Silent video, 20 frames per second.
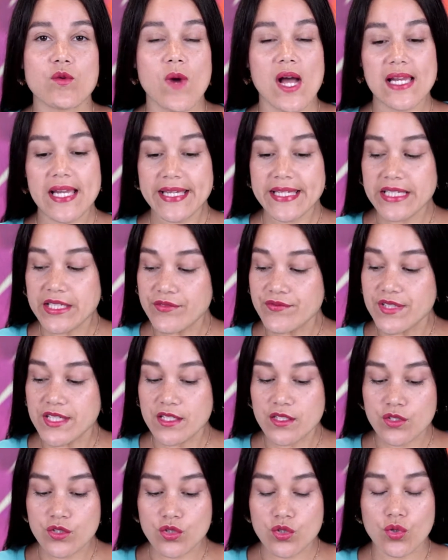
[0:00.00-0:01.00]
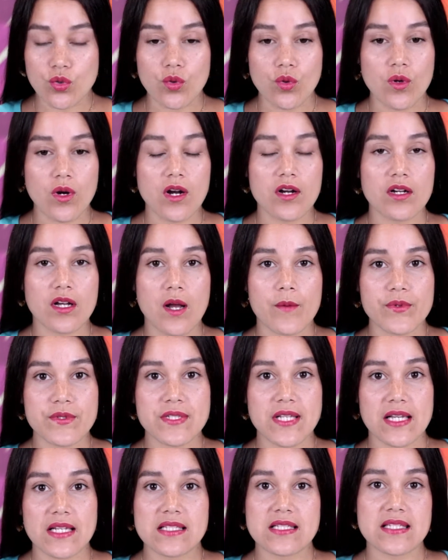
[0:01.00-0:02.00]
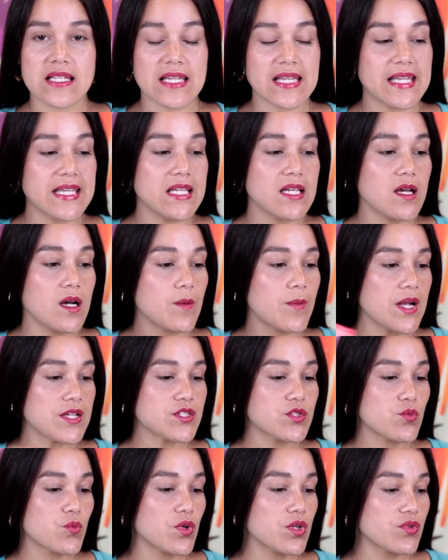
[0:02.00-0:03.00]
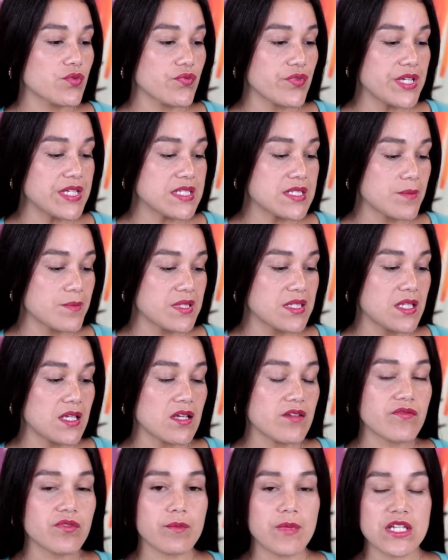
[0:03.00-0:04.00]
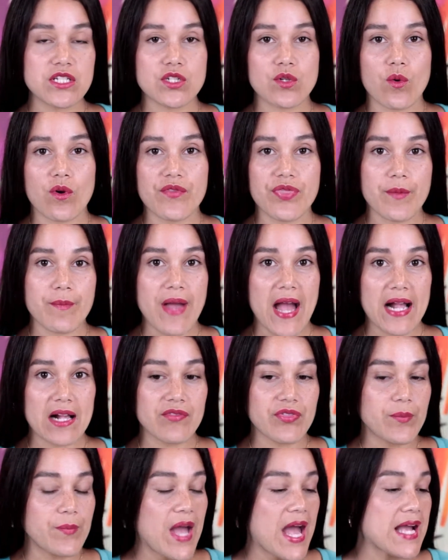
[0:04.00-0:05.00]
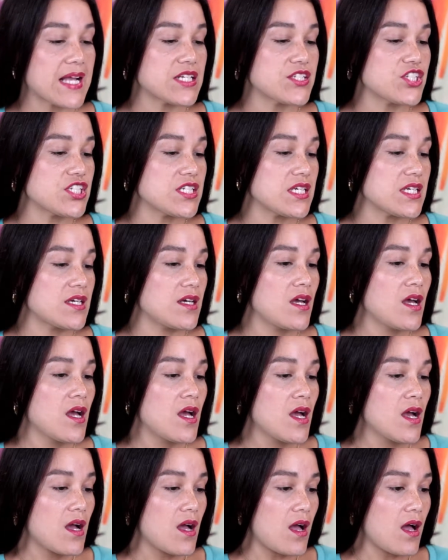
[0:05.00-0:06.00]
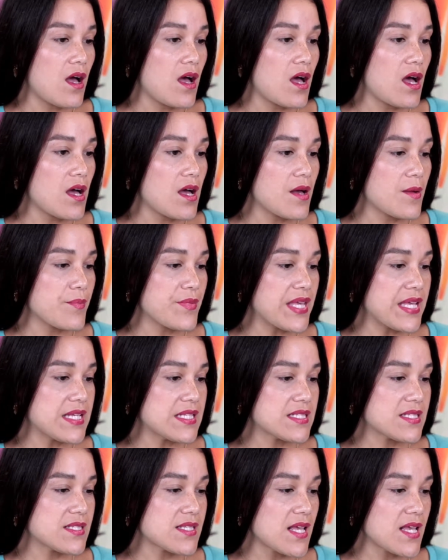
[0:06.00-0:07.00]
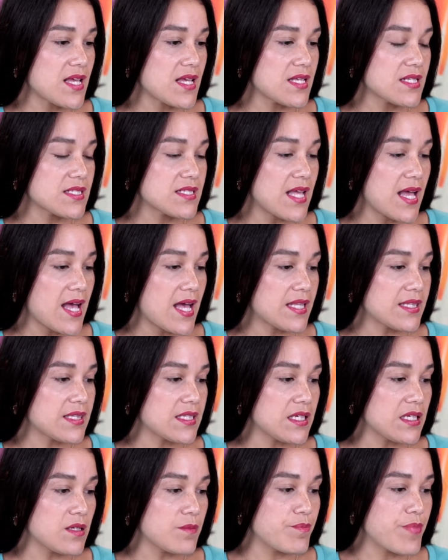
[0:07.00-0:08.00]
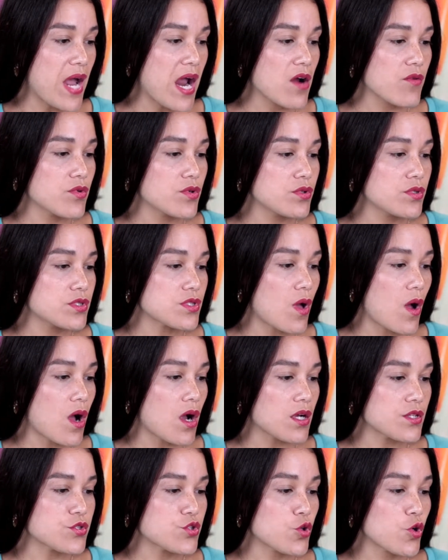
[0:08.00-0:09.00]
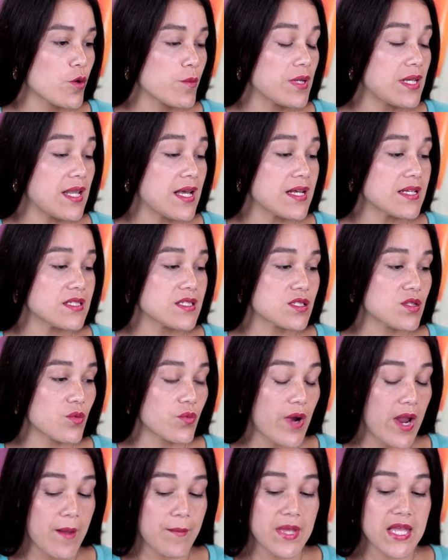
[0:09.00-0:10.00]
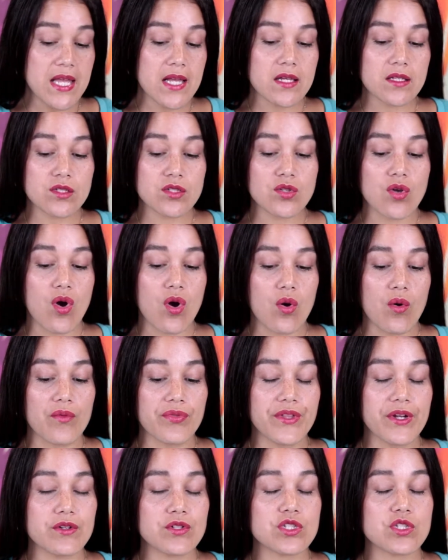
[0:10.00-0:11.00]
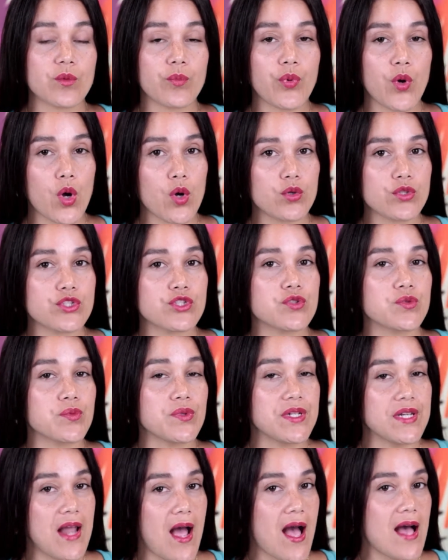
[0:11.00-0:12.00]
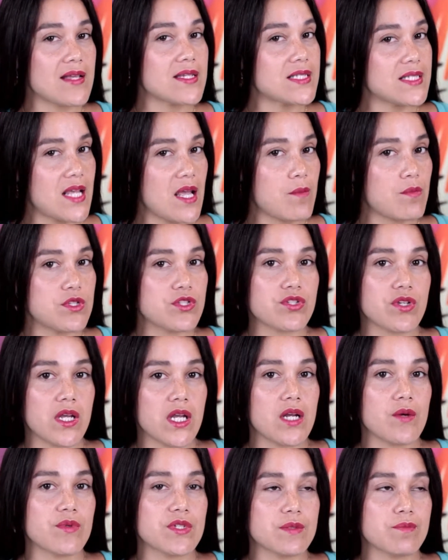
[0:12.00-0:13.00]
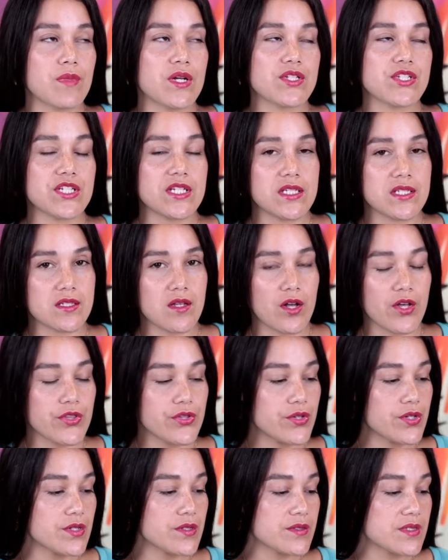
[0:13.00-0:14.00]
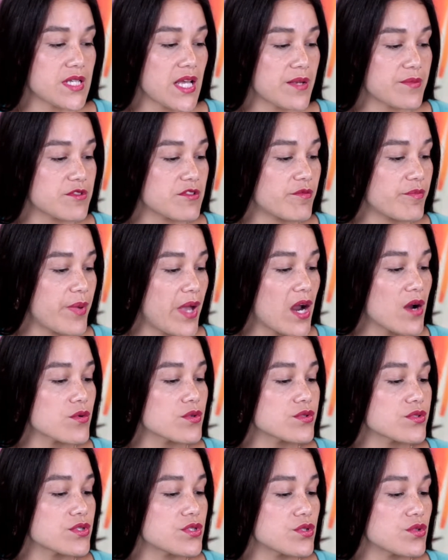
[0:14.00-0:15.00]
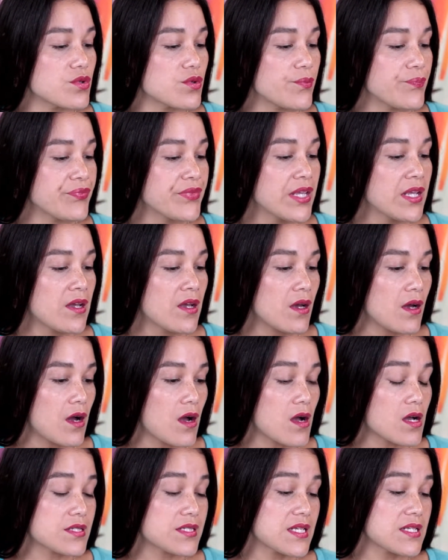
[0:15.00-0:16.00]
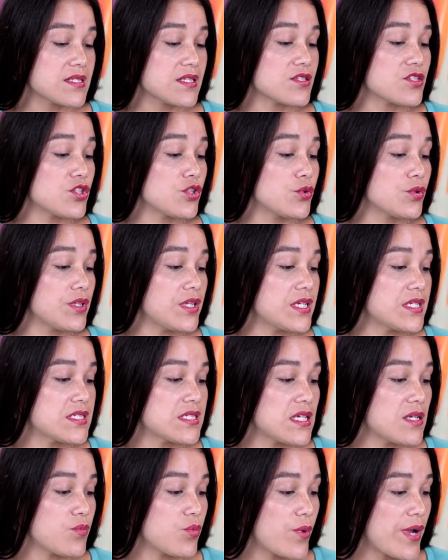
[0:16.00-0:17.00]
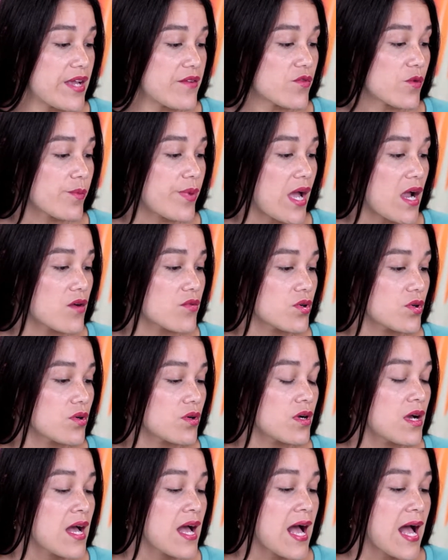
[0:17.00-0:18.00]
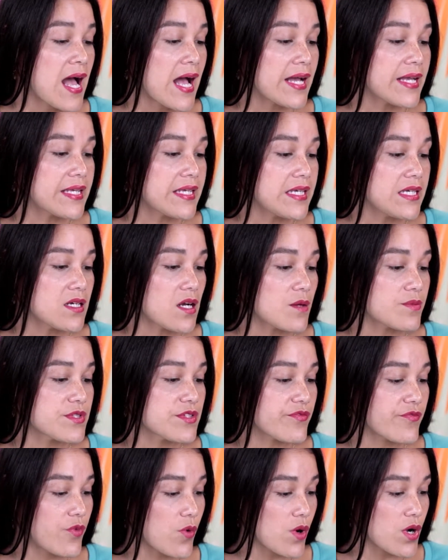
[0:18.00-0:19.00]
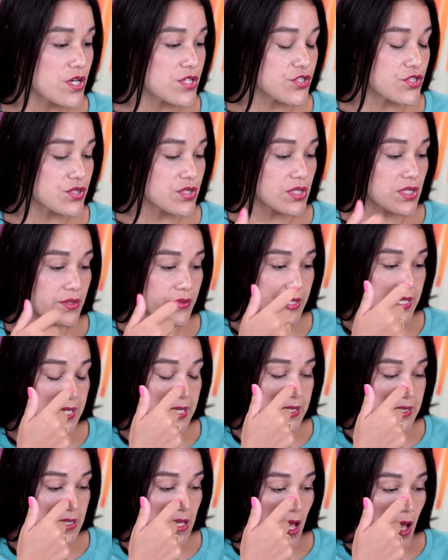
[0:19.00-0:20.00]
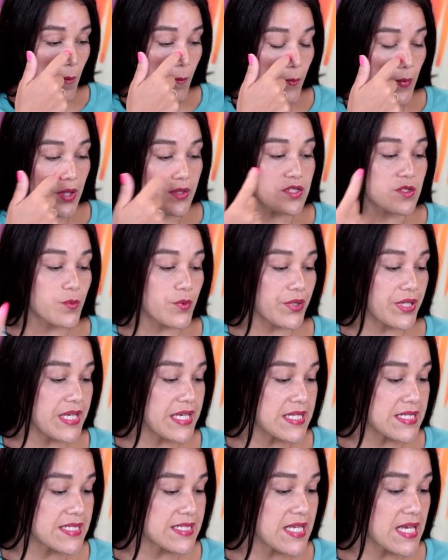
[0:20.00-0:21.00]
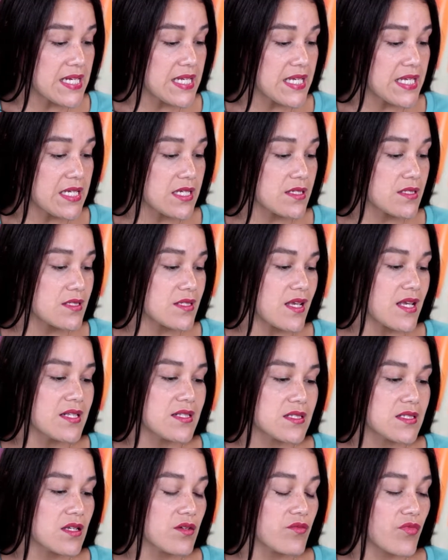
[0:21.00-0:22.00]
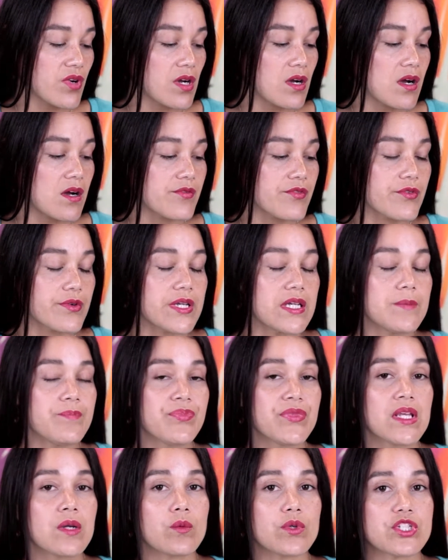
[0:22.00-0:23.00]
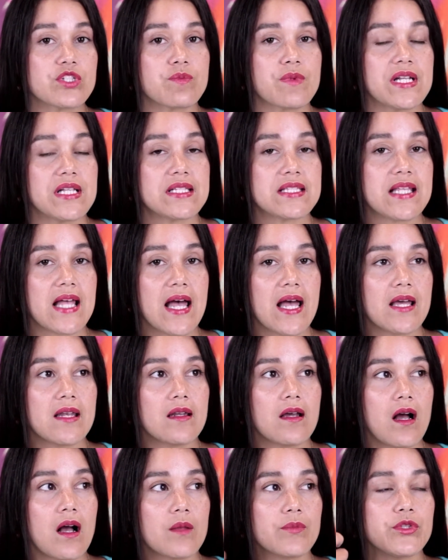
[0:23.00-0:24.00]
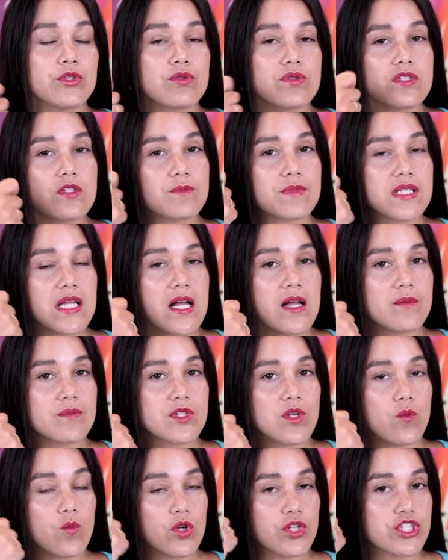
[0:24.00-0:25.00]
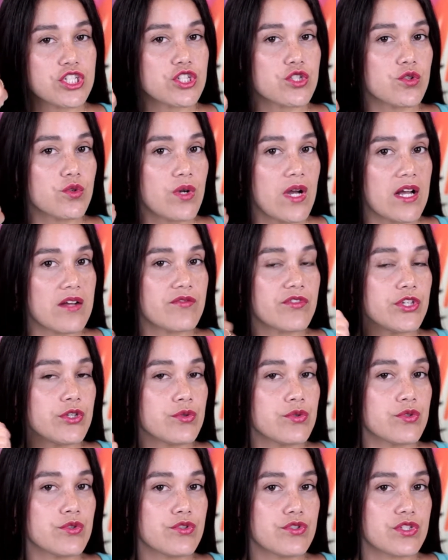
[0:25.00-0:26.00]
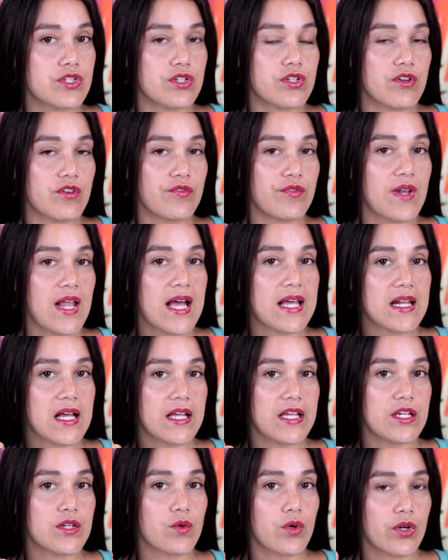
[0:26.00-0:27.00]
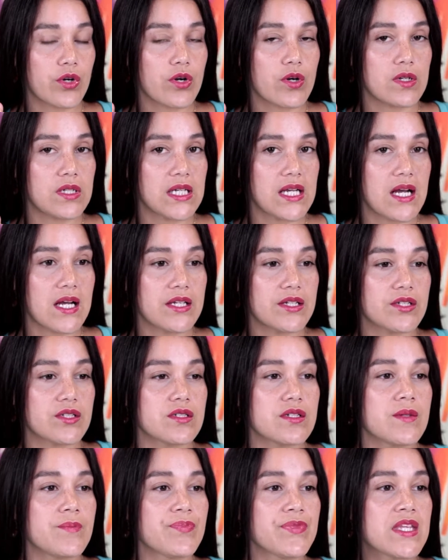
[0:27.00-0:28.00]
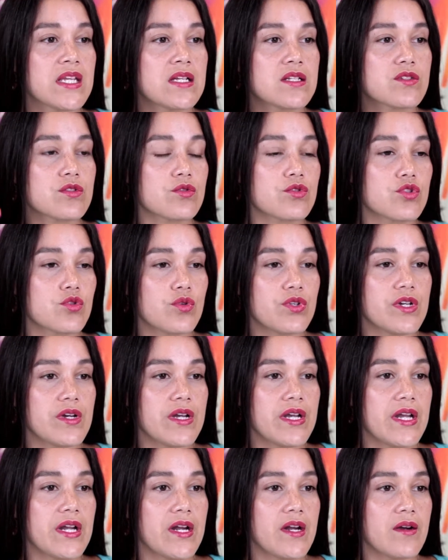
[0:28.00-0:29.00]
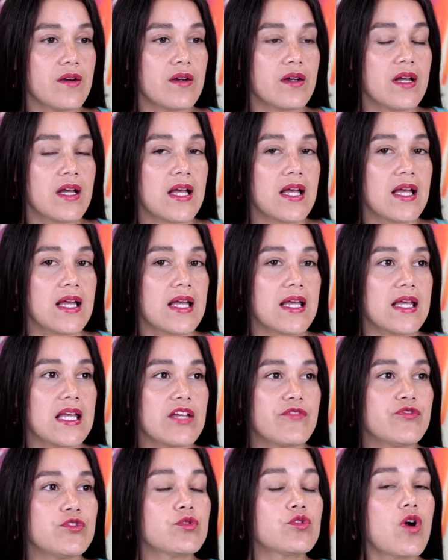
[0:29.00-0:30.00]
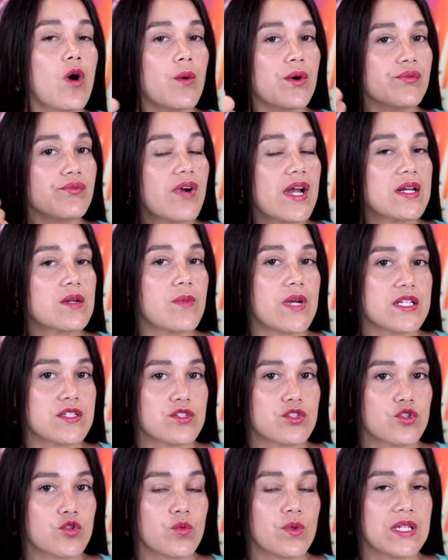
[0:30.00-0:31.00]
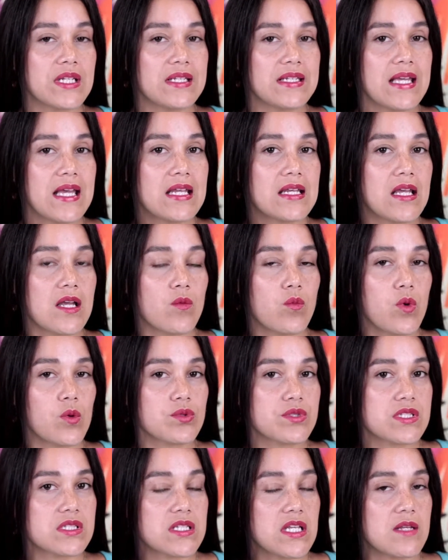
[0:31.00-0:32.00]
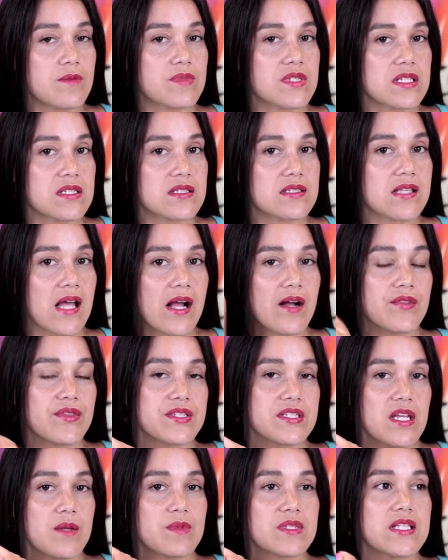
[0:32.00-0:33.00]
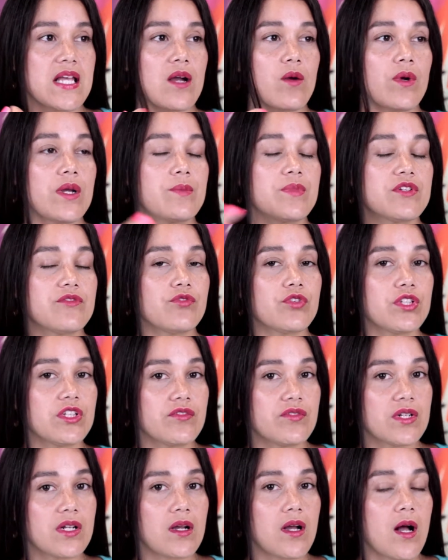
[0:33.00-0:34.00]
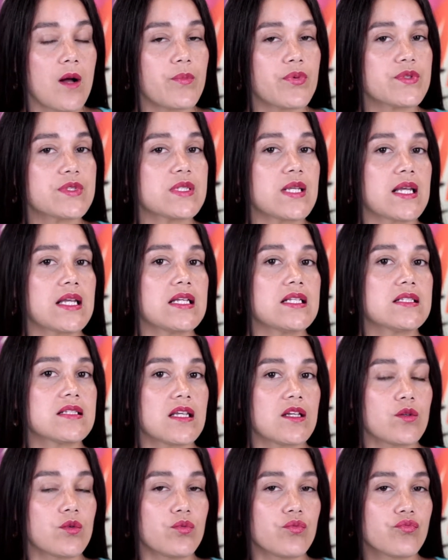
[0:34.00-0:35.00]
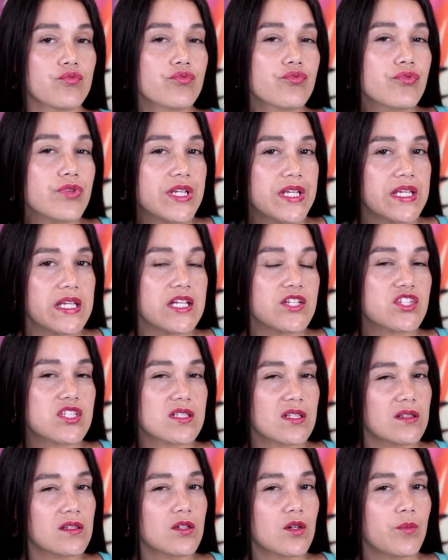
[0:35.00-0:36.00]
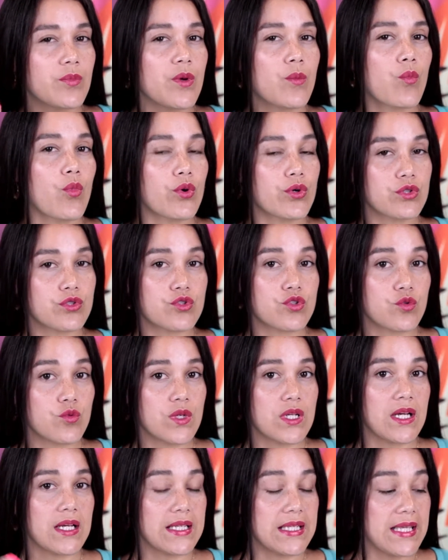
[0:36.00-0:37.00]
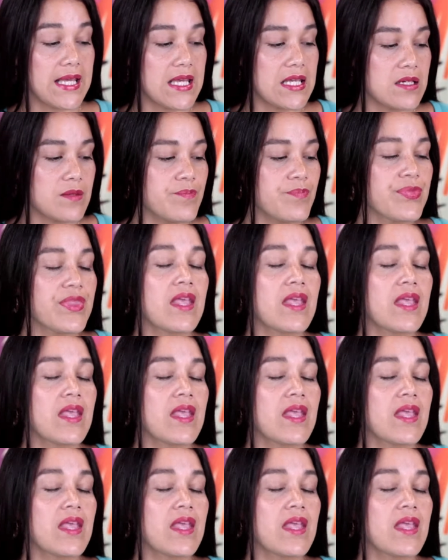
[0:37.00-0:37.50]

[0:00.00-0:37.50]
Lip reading: while I give these two a couple seconds to heat up, I just want to read some of the information off the back of the packaging. It says that the barrels are tourmaline ceramic, so they're supposed to not damage your hair as much as other types of barrels do. It says it's a unique deep waver barrel, high heat up to 400 degrees, multiple heat settings, instant recovery, which means that, you know, sometimes once you have used your flat iron or curling iron to do your hair, if you go in right away to do it again, it won't seem to style the same exact way. But if you give it a couple seconds, it'll reheat just a little bit more to do it again.